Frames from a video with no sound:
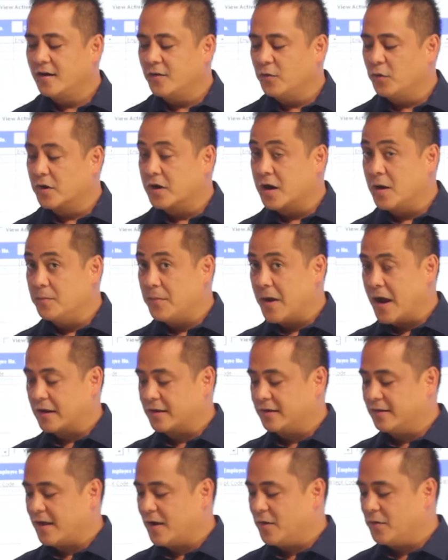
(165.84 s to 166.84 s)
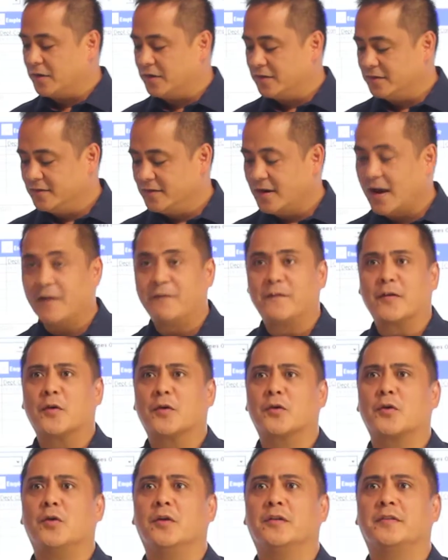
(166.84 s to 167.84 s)
We'll come back to that one. I
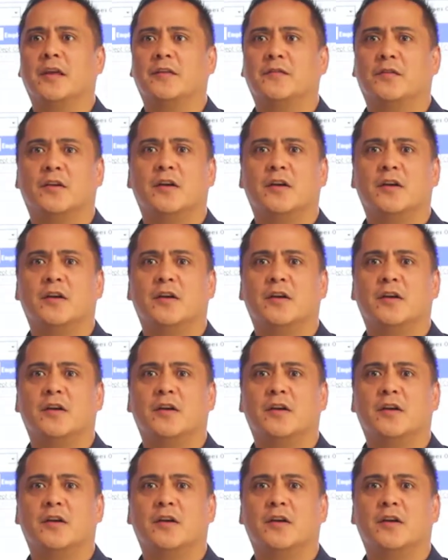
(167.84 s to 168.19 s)
forgot what COLA stands for.